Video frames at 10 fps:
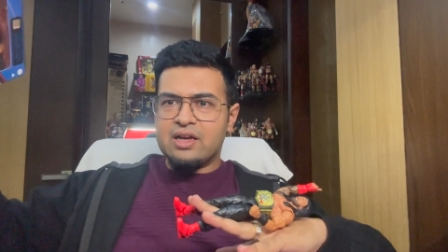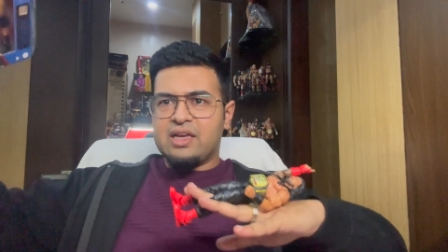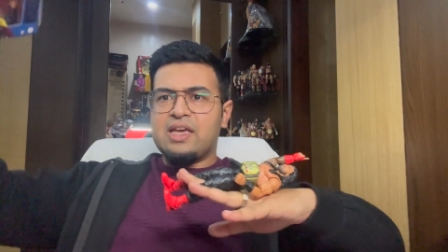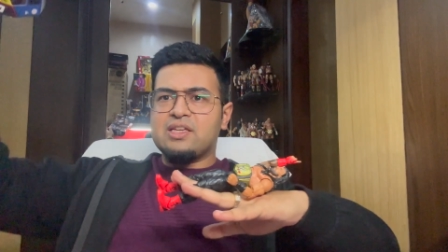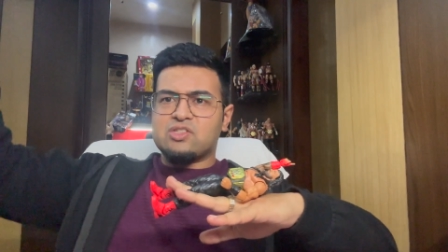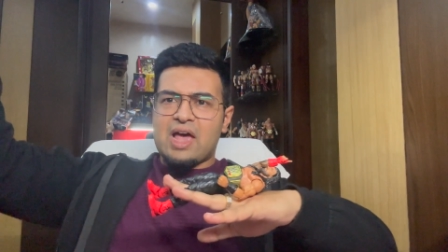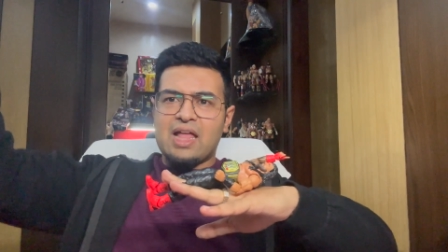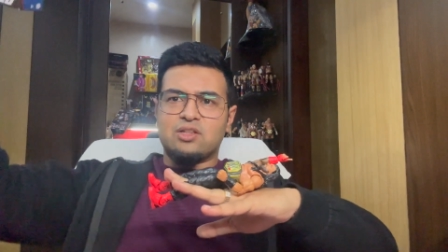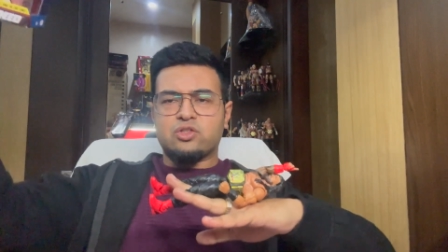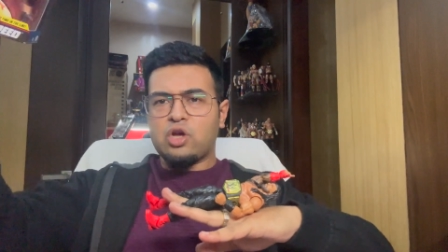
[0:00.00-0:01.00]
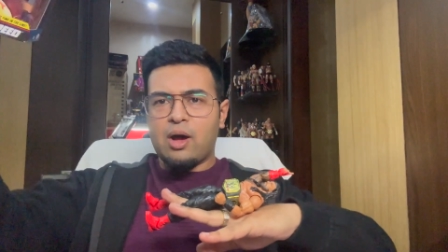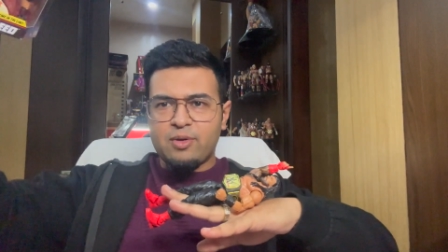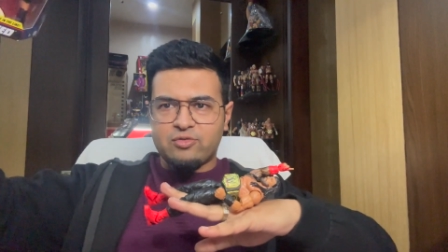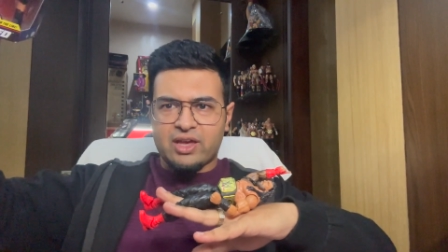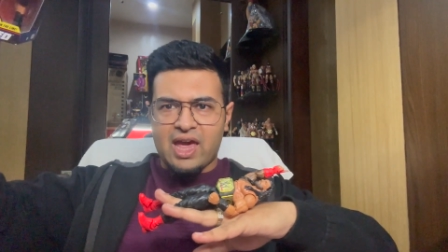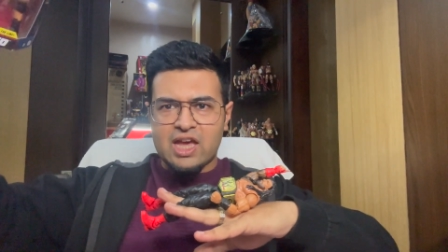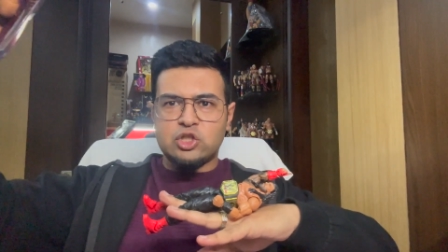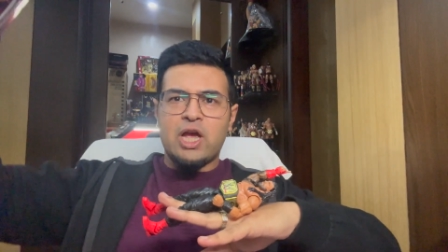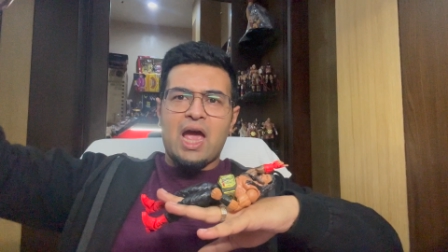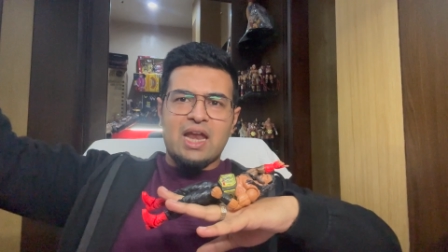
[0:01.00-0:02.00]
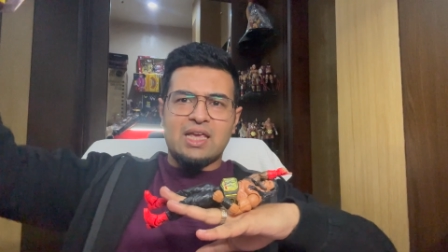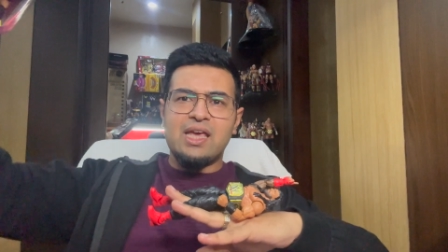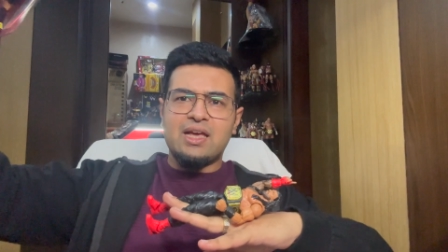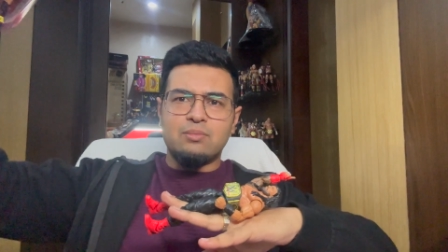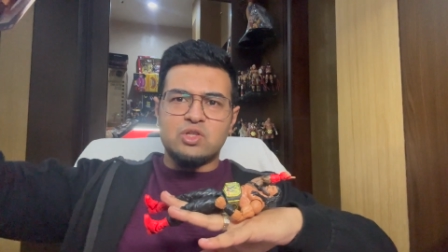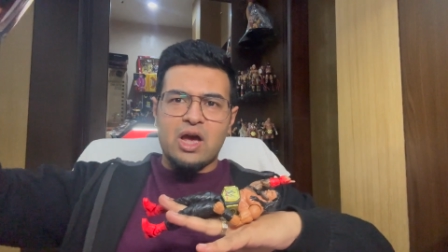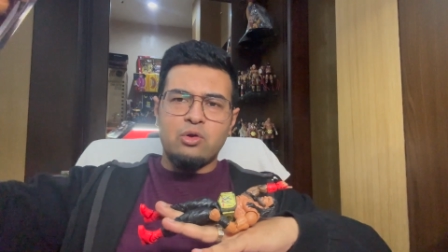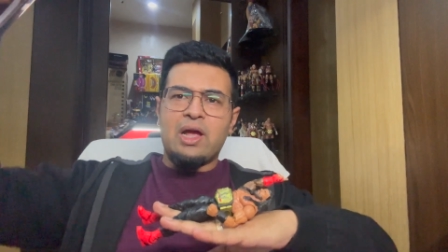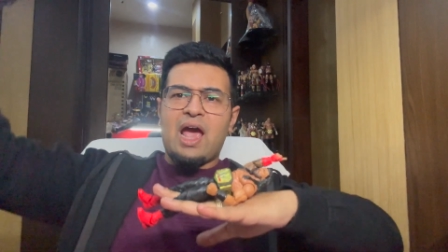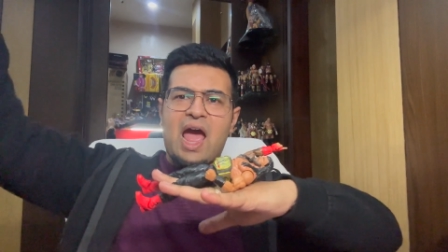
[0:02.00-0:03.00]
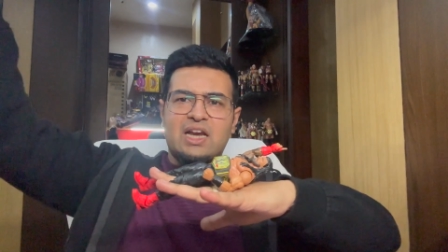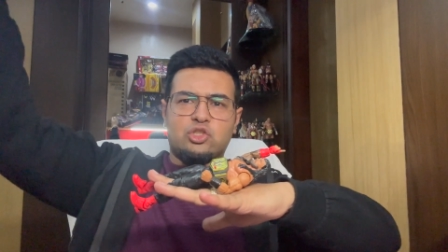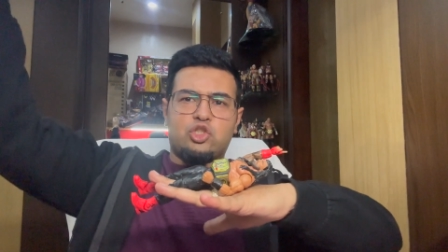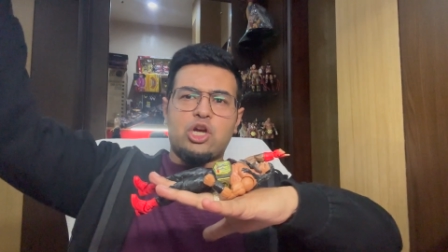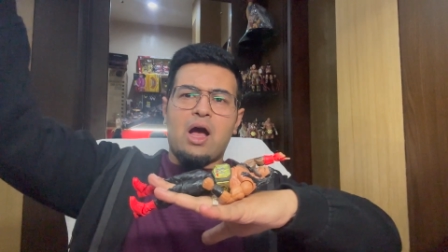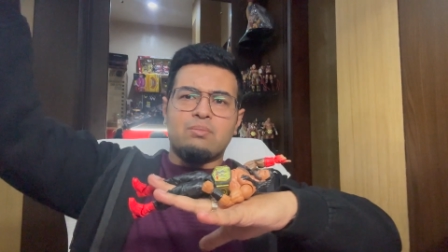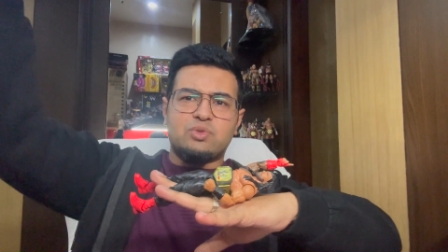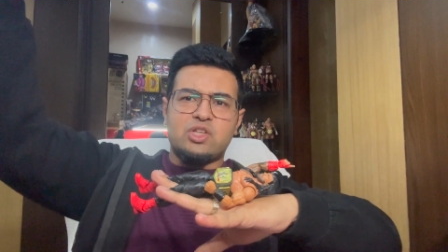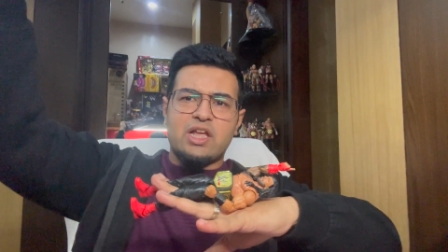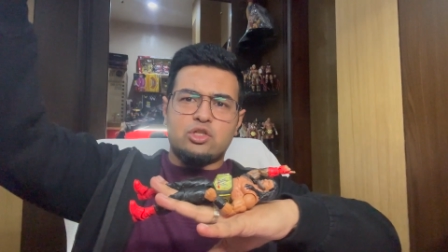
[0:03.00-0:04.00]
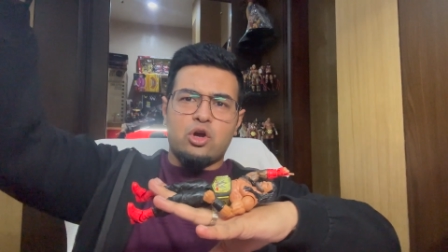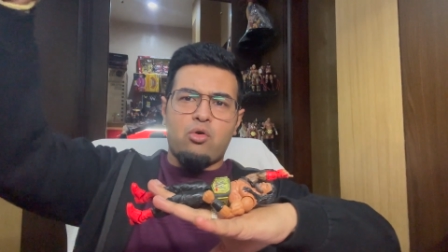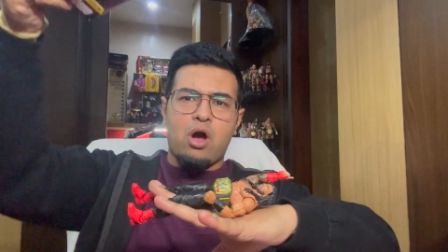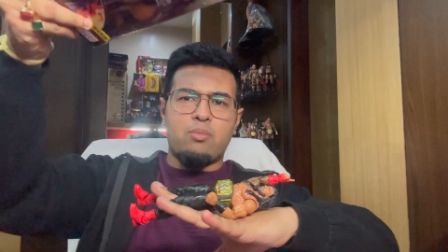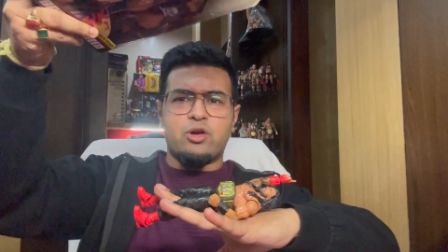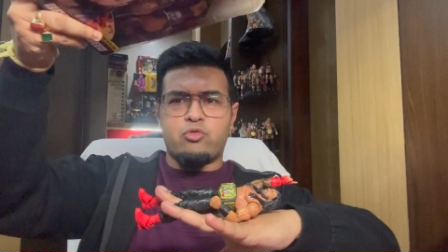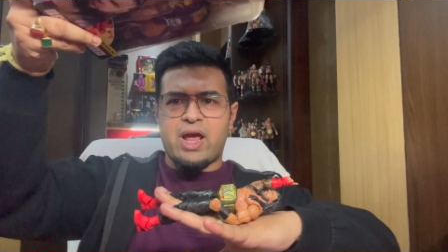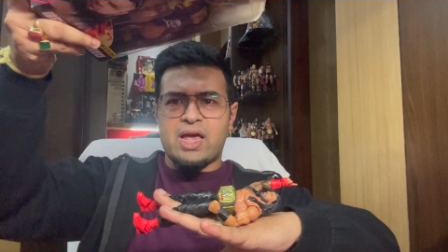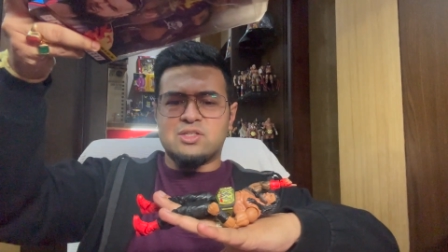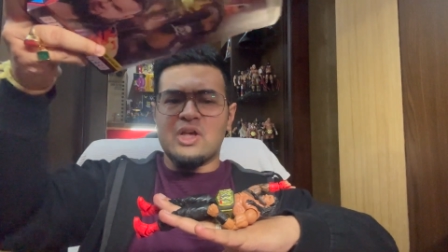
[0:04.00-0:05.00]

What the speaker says: He's at the top of the cage and he comes out and jumps into Roman Reigns.